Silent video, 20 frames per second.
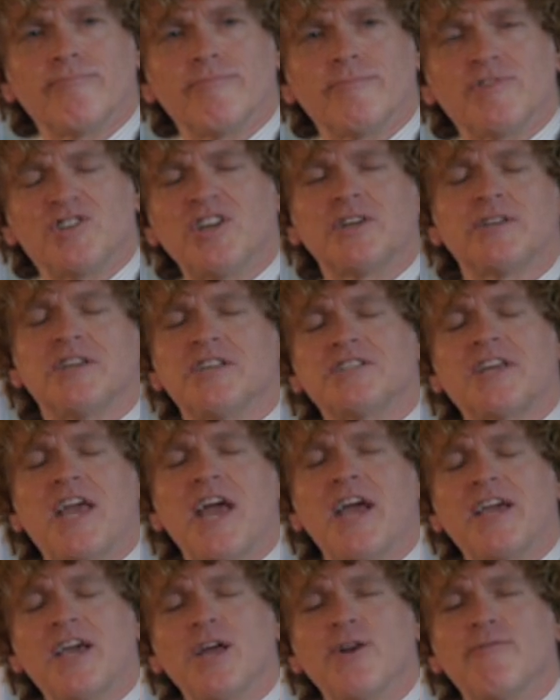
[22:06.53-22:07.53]
sickness
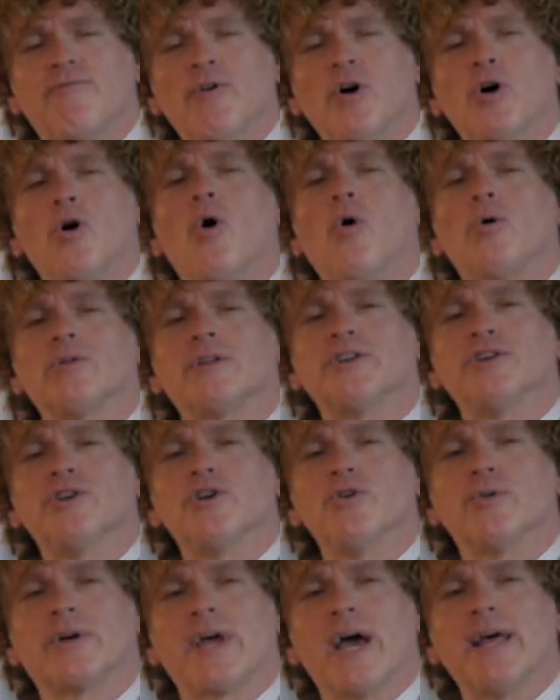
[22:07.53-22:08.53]
can't get a foothold in
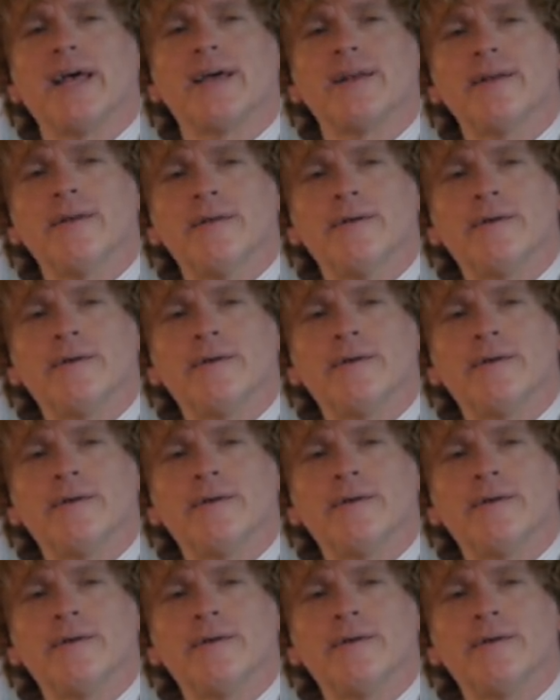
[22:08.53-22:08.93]
you can it